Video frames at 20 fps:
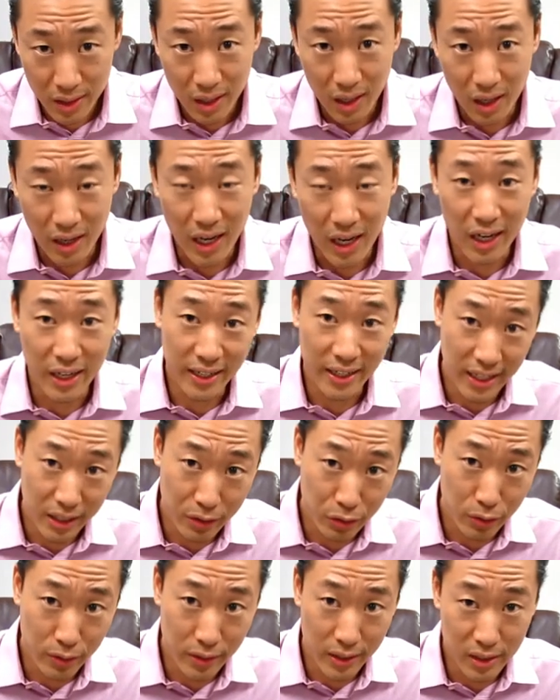on how to
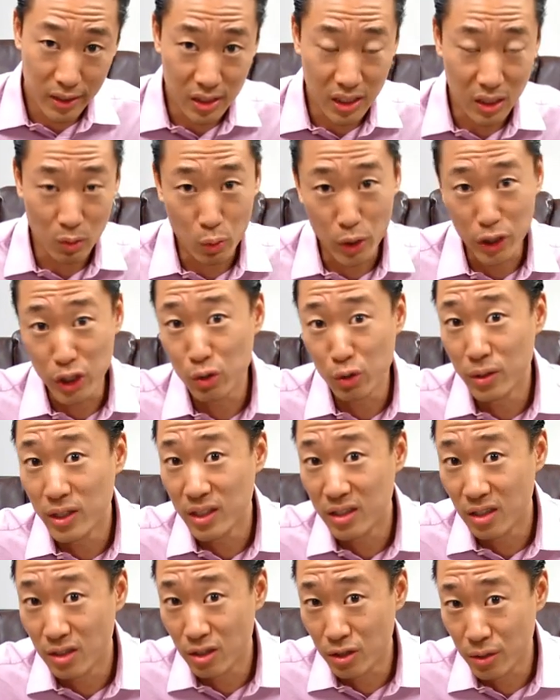get through this and what you
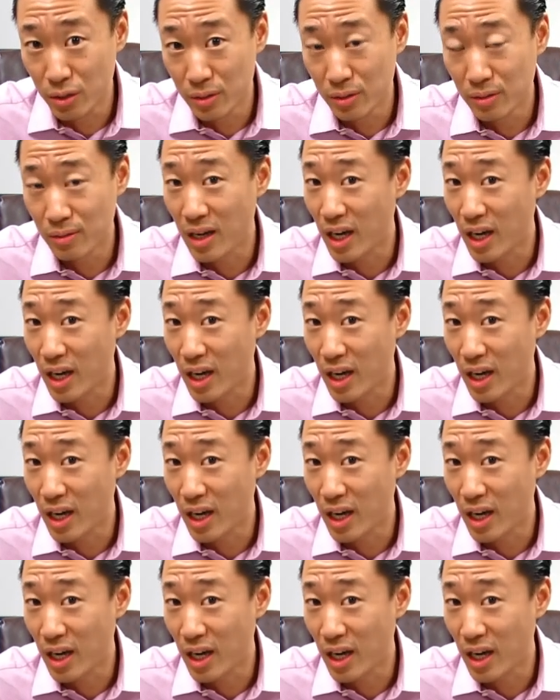need to do,